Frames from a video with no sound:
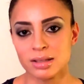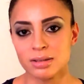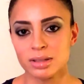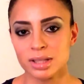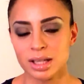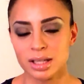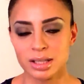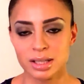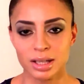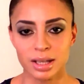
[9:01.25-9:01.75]
You
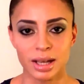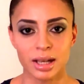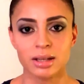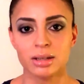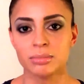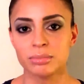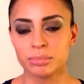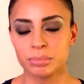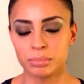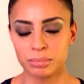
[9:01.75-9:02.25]
tend to get,
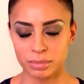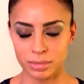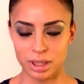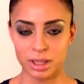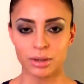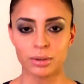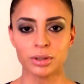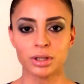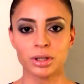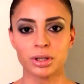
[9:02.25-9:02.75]

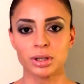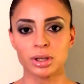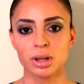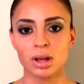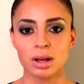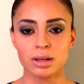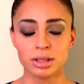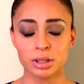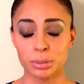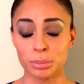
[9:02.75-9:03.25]
you know, your
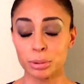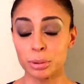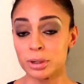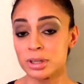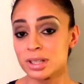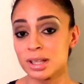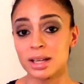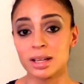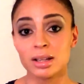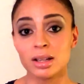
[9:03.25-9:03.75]

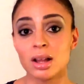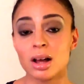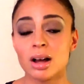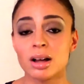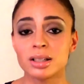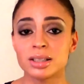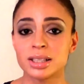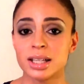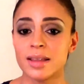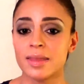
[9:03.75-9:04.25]
pores get
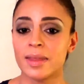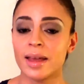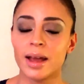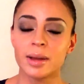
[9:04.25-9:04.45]
clogged, and